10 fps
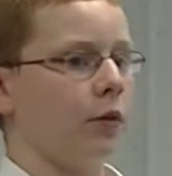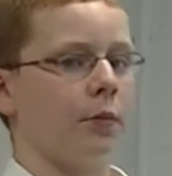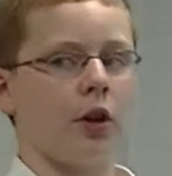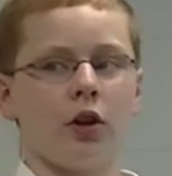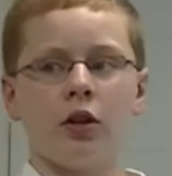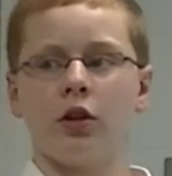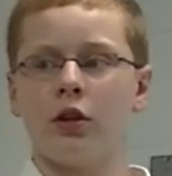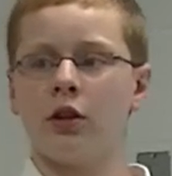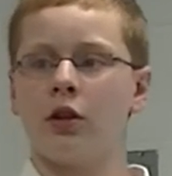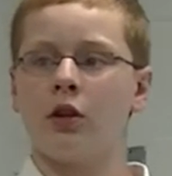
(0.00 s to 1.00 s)
barrel
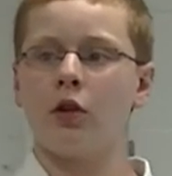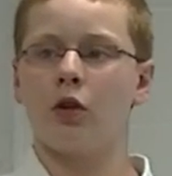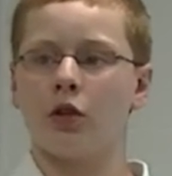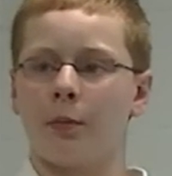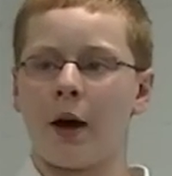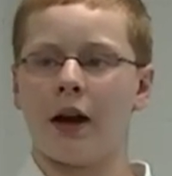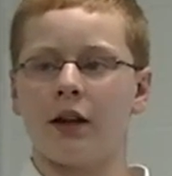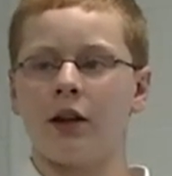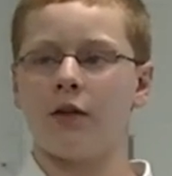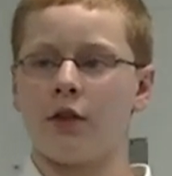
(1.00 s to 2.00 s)
or the
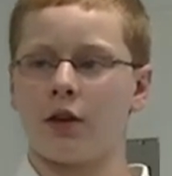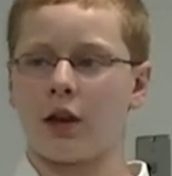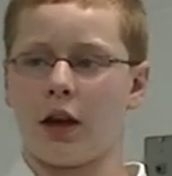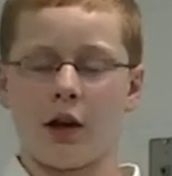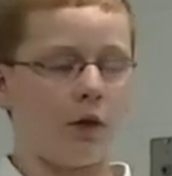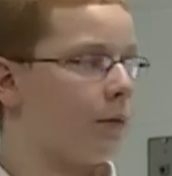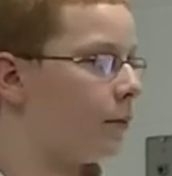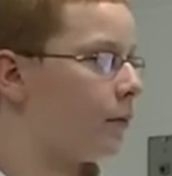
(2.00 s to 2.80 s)
body of the cow.